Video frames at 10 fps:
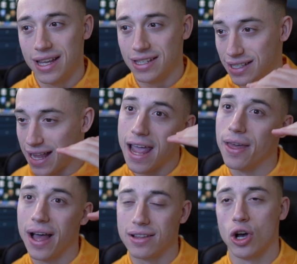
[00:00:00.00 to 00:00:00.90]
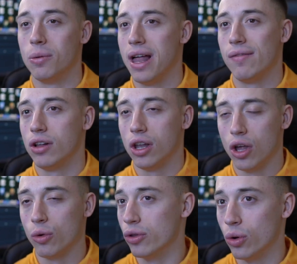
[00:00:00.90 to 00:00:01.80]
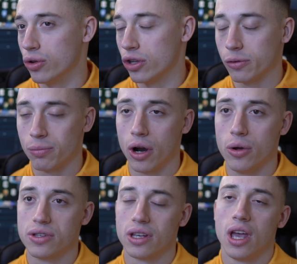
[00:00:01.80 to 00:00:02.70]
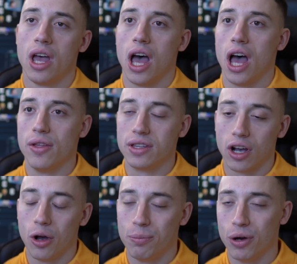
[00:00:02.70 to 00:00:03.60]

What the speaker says: stay at that top level along with all the other pros at the top.